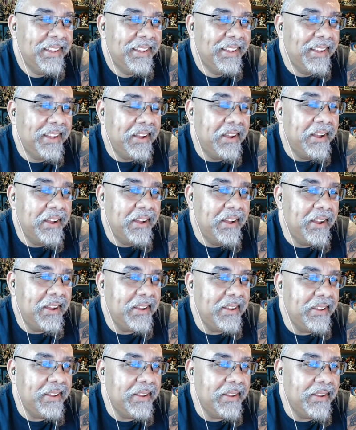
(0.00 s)

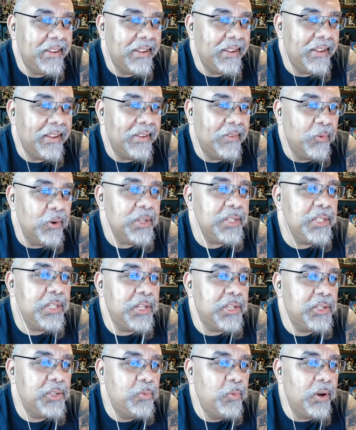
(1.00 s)
Uh, where's
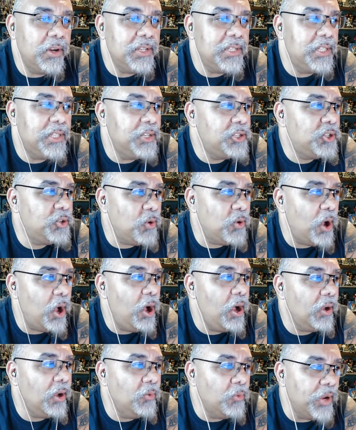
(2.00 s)
the where's the
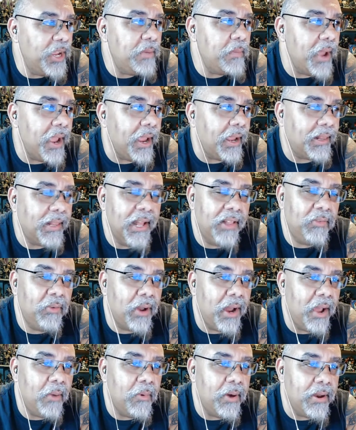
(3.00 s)
Trog remake? That's what
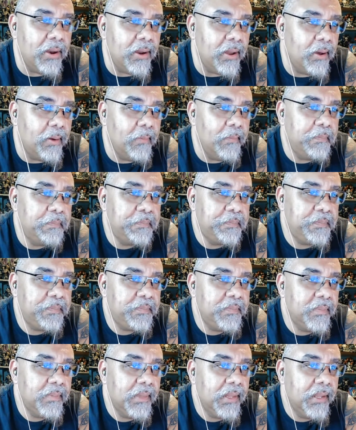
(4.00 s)
I want to know.
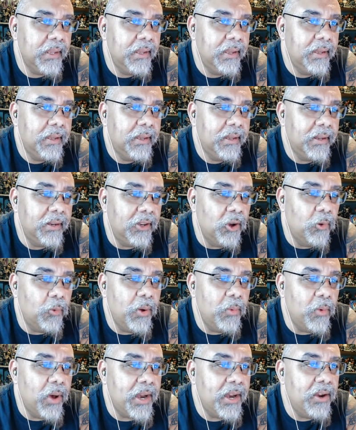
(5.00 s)
No one
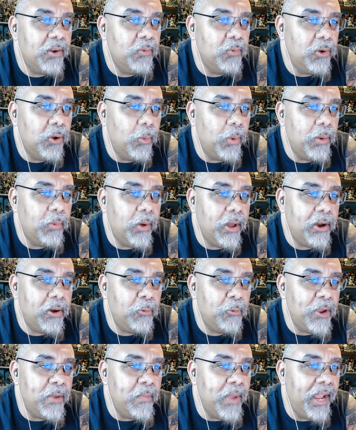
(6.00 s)
wanted to no one wanted to
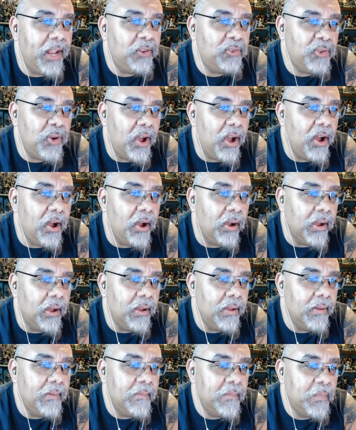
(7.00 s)
remake Trog, huh?